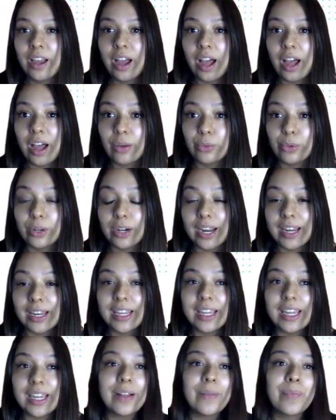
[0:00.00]
what I
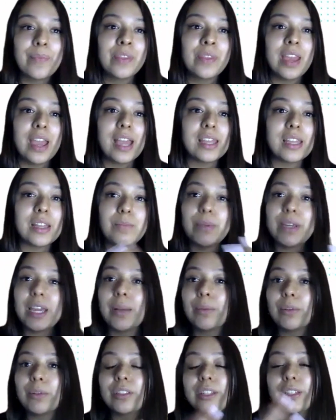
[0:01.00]
need. And then be
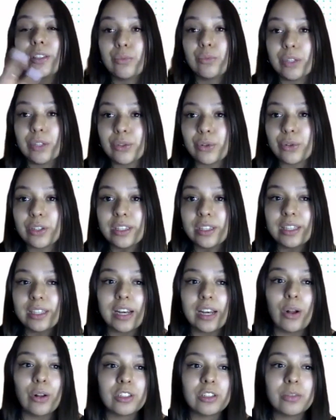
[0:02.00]
able to see the resources and
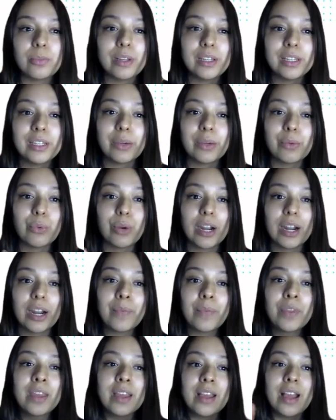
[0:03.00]
ultimately where,
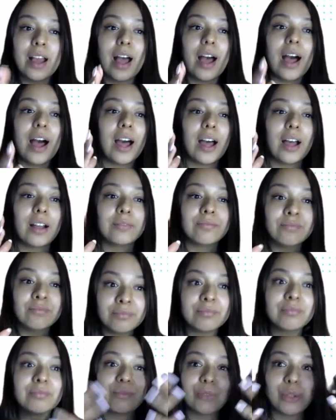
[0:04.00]

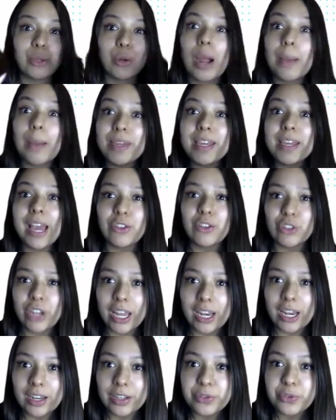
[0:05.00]
I'm being
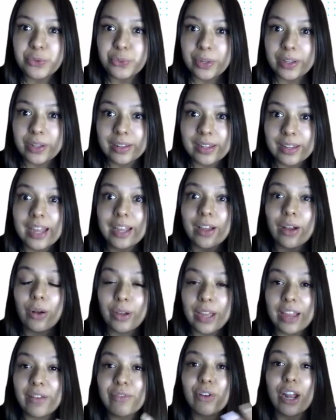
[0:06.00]
educated as well. Like,
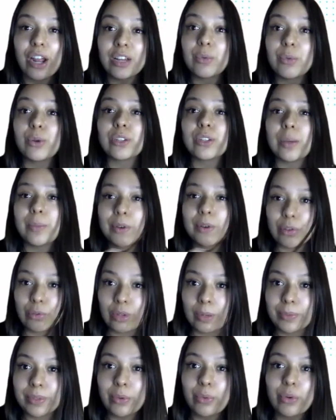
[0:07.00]
okay, for anyone who's coming to the
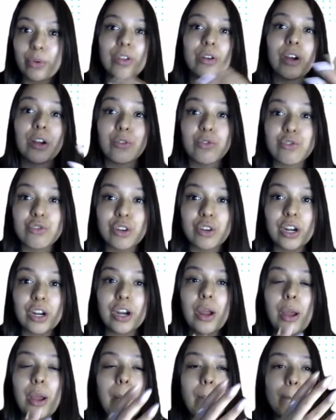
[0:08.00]
website where they're unsure,
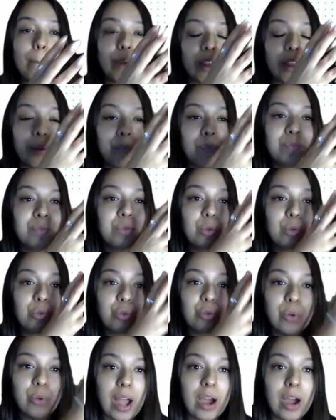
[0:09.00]
but
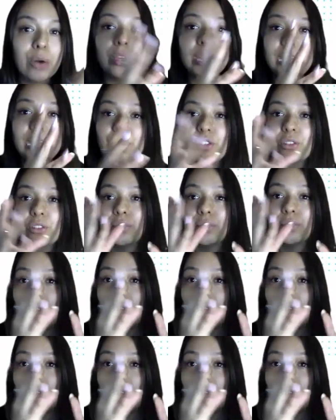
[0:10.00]
throughout each of